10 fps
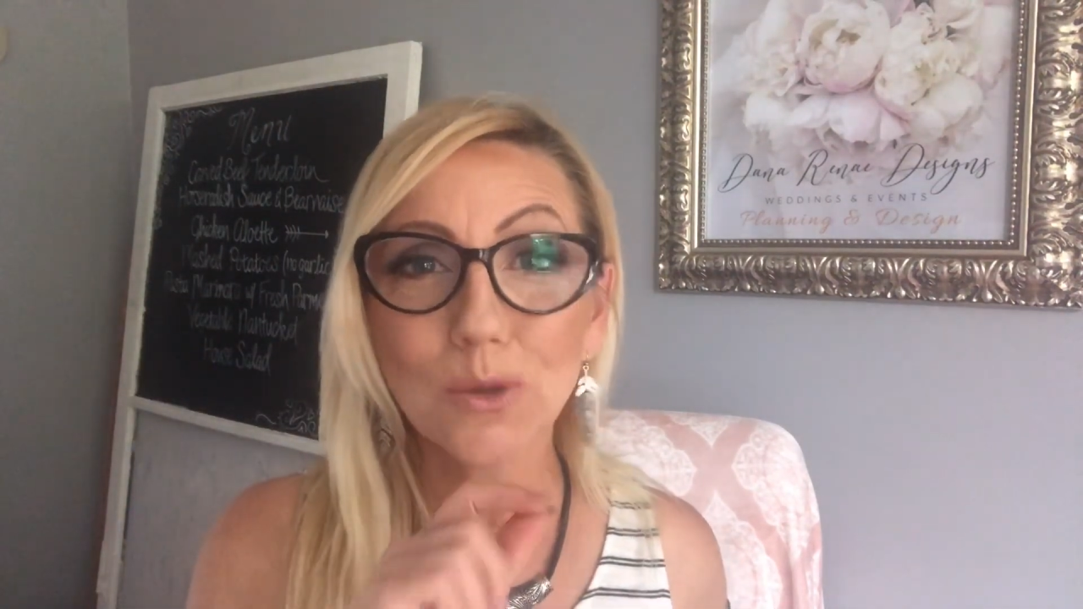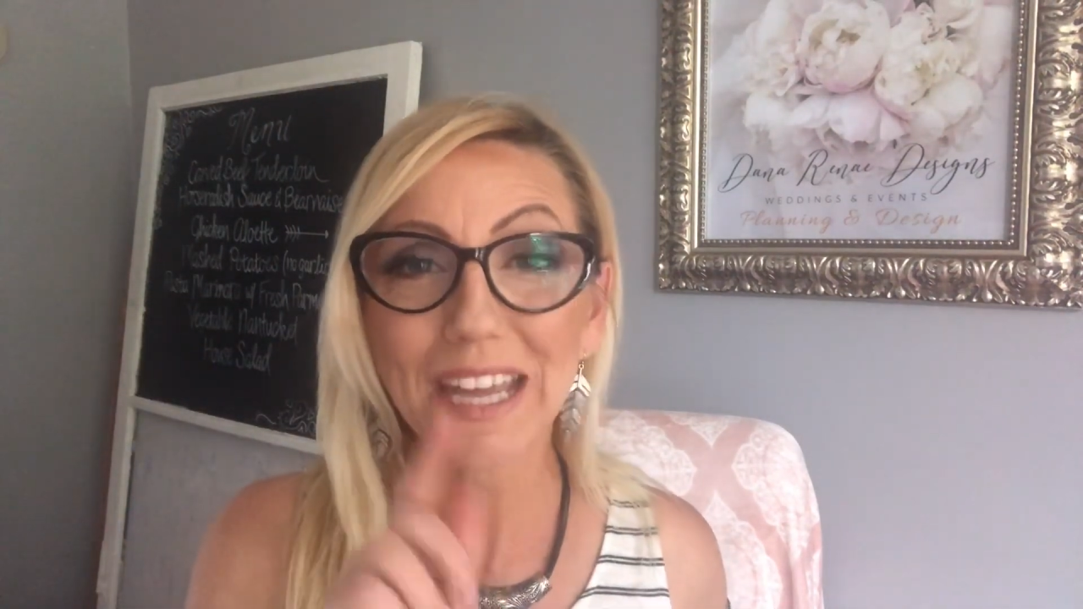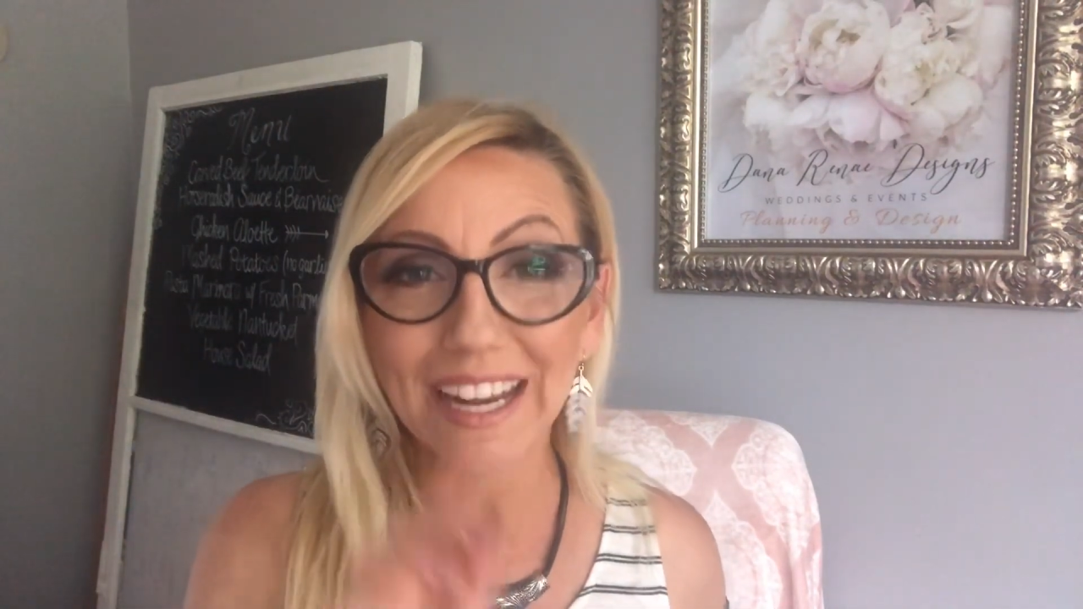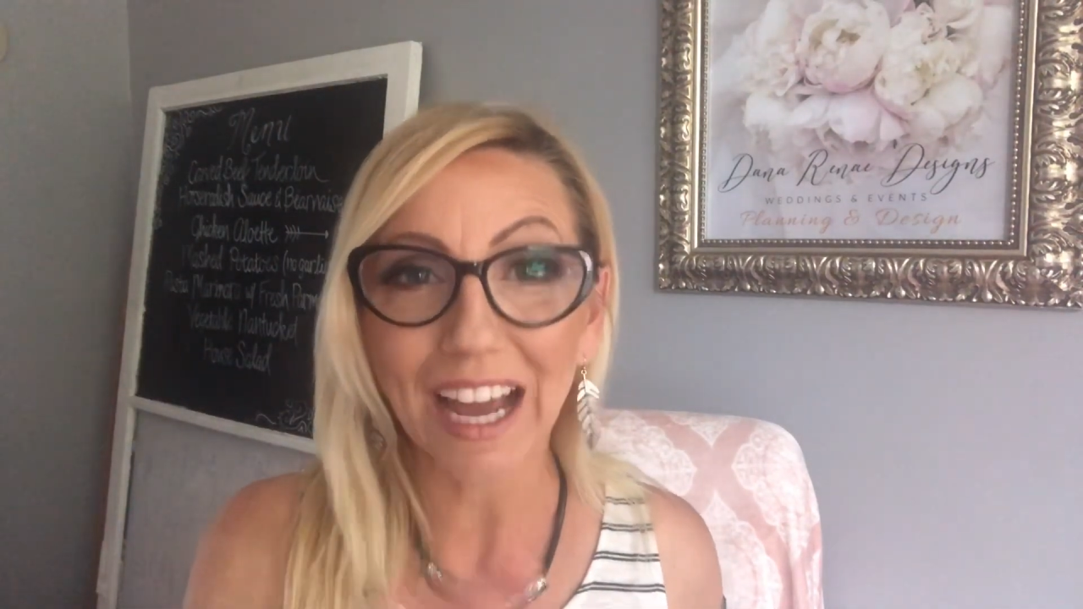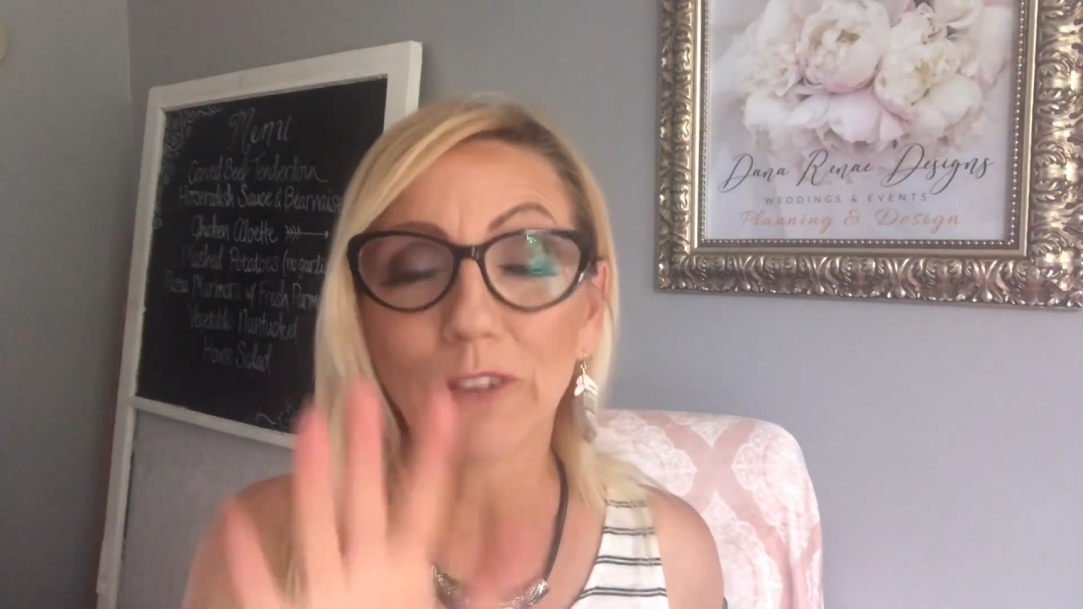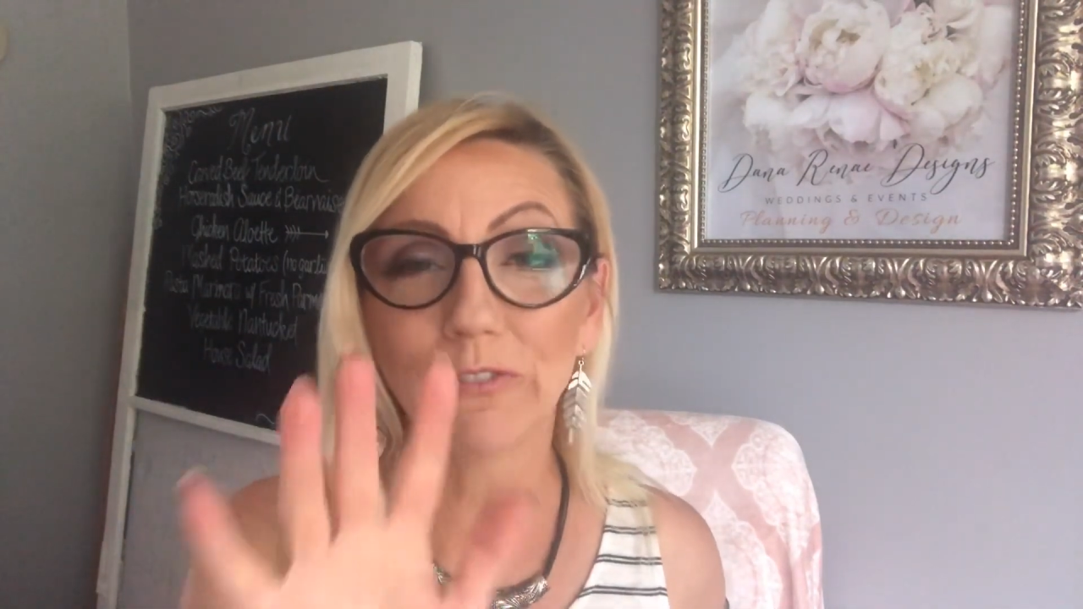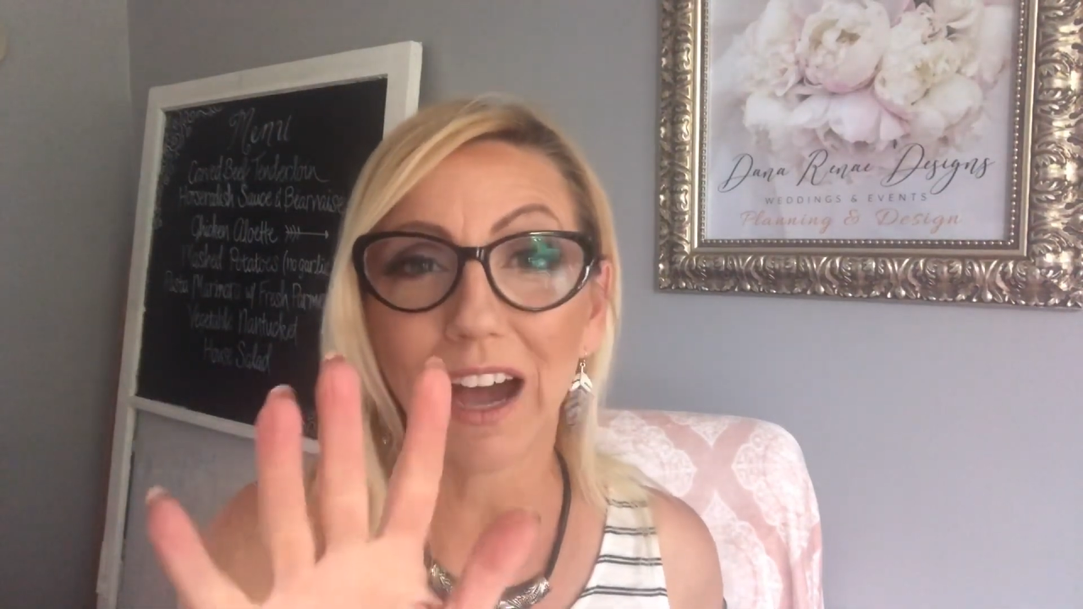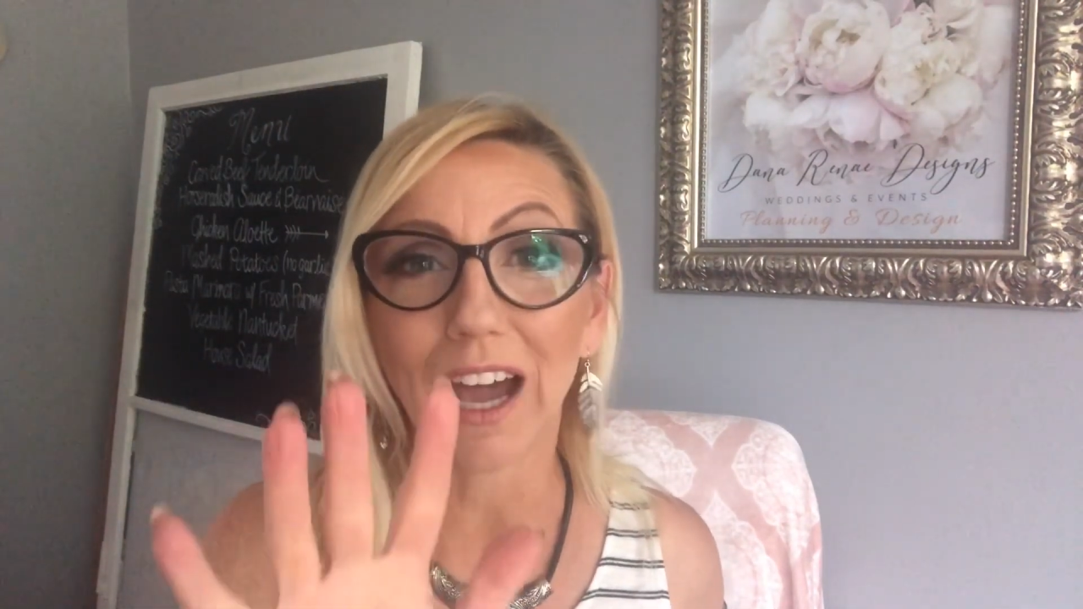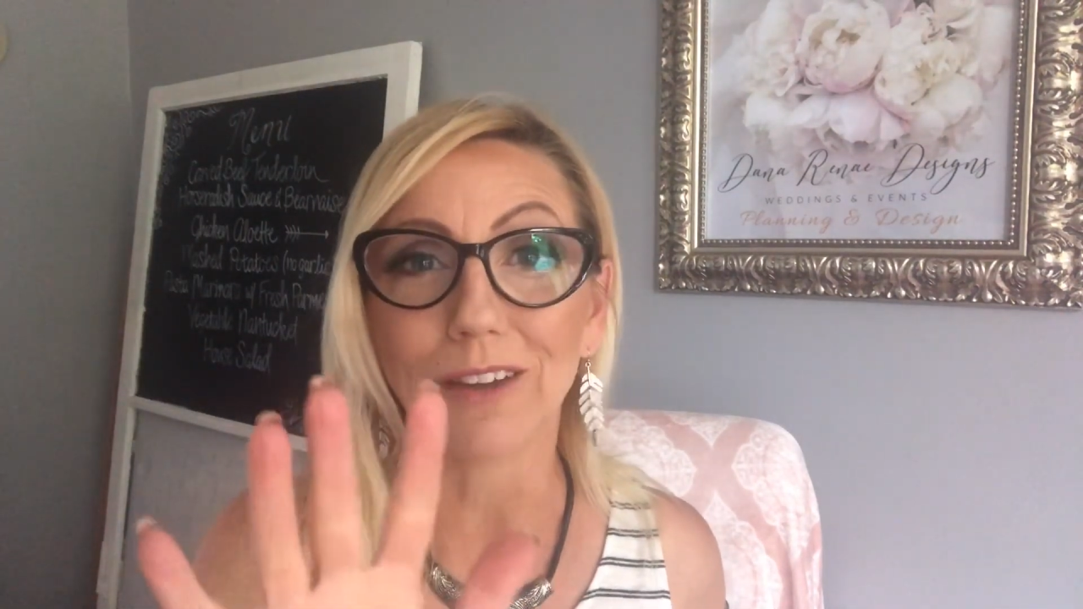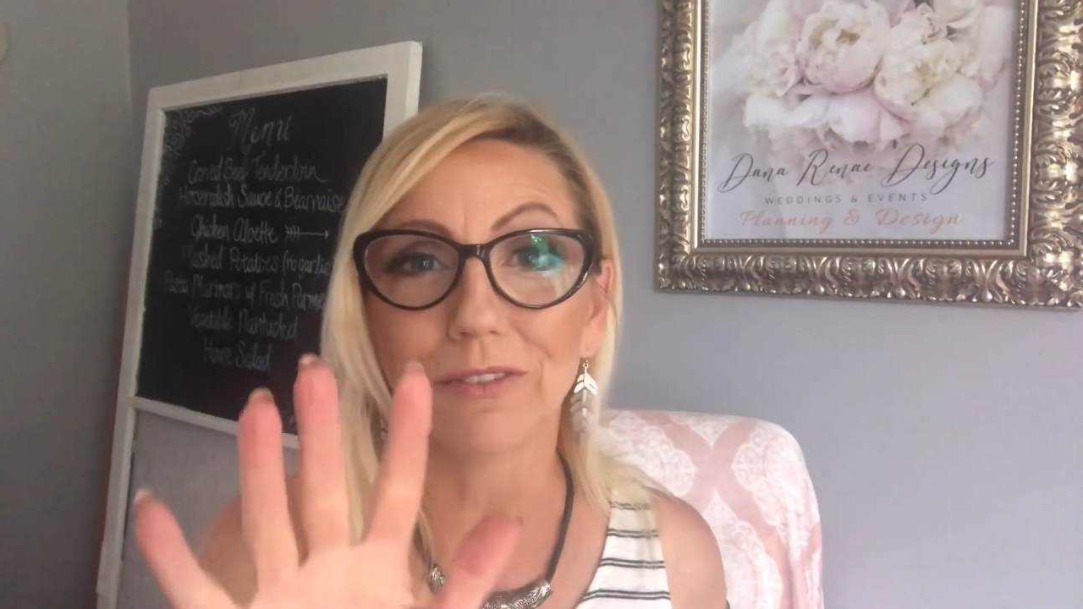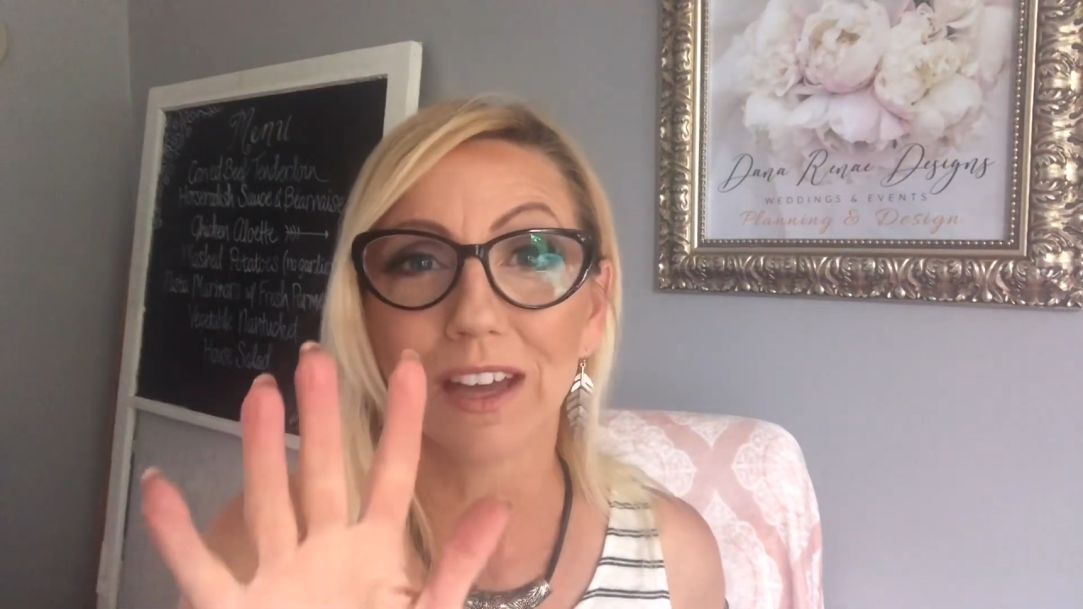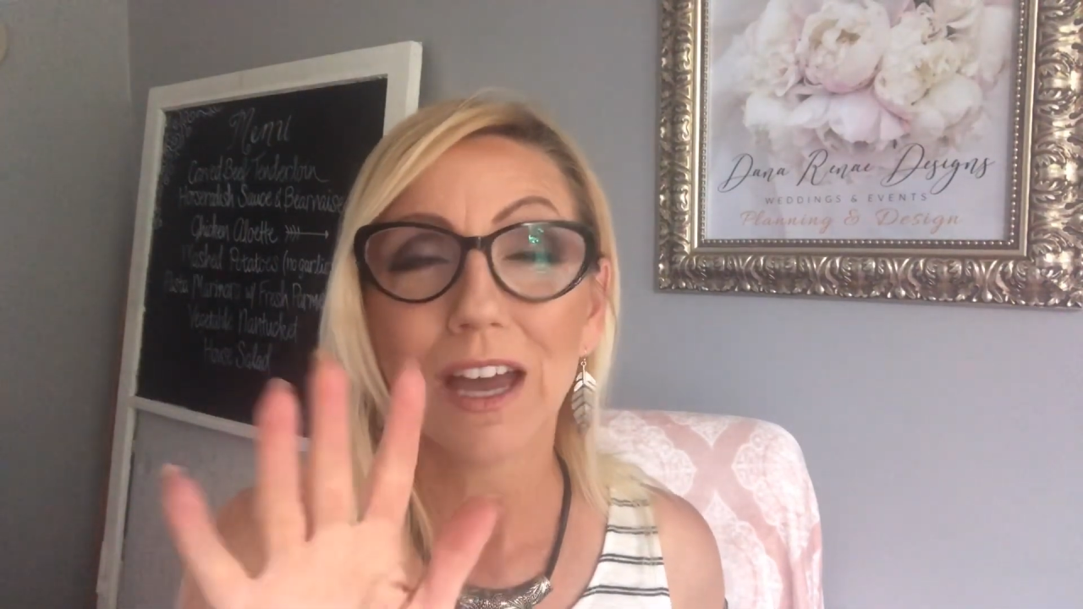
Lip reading: You cannot find